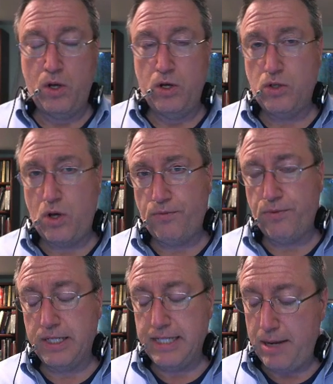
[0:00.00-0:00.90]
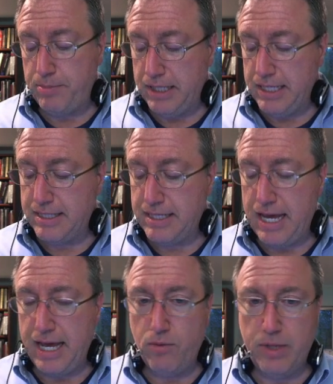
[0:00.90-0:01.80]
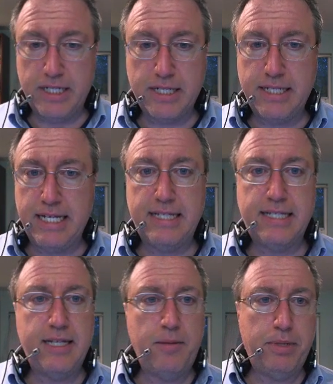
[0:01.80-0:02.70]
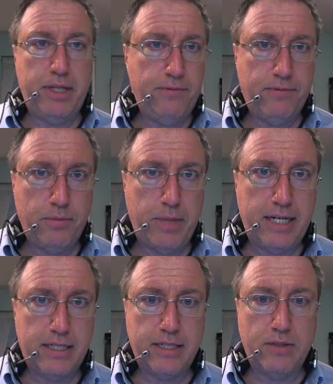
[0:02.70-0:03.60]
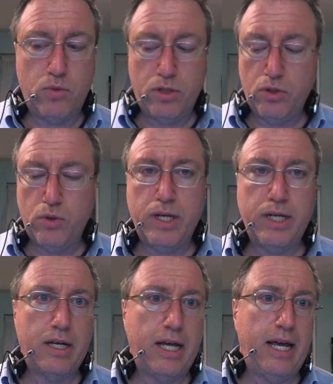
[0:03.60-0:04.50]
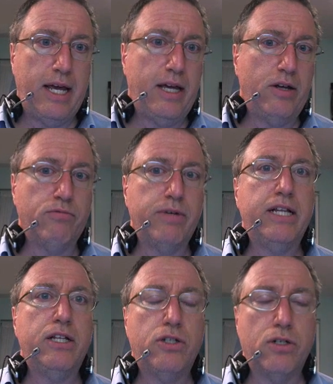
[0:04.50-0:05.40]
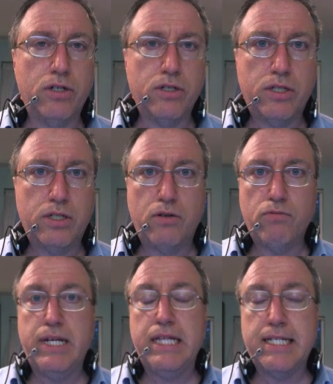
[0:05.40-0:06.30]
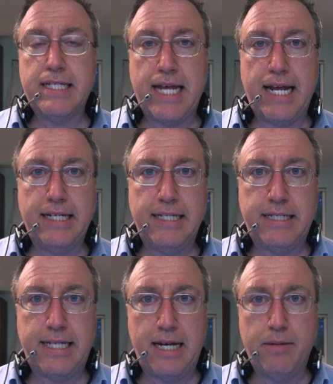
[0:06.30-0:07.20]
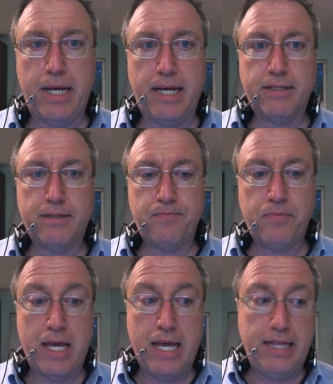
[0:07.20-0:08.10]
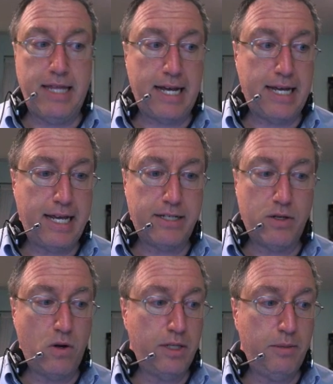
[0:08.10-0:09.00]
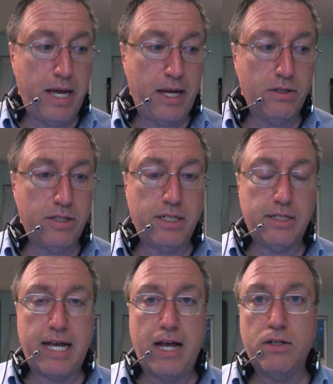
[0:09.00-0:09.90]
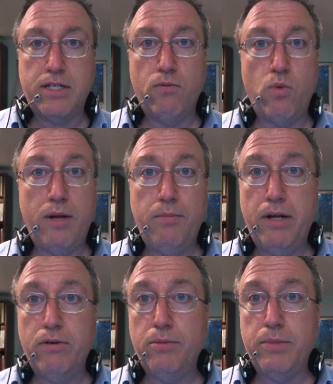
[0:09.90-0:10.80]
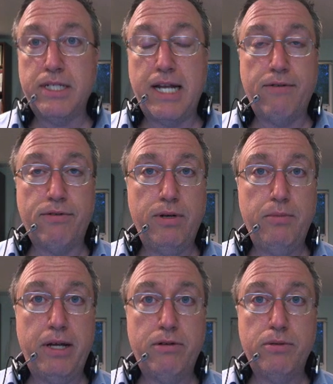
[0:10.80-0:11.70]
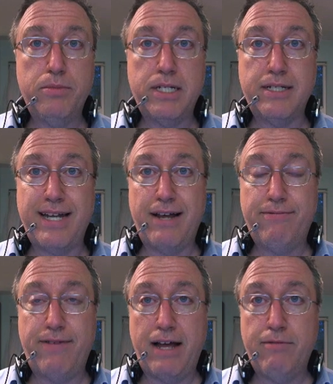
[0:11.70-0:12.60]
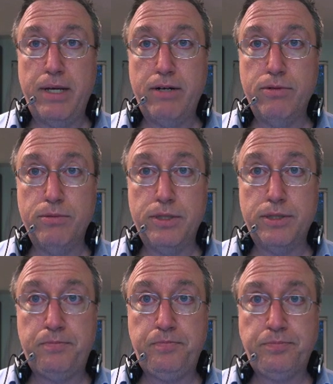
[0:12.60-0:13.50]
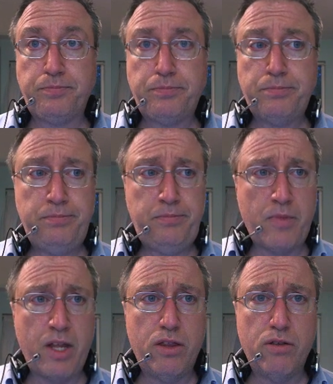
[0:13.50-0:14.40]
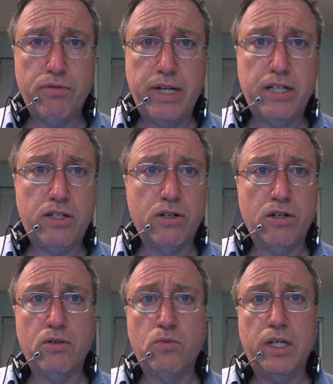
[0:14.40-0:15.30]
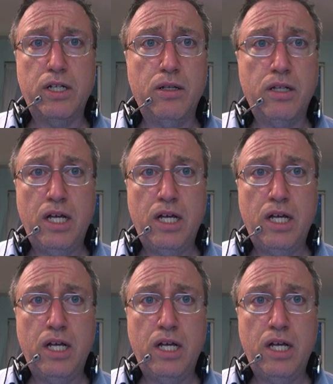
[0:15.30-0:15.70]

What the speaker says: So, for example, let's say we just need simple information. We're doing a real estate database. In that case, it only matters, does the house have one bedroom? Does it have 3 bedrooms? Does it have 5 bedrooms? The realtor will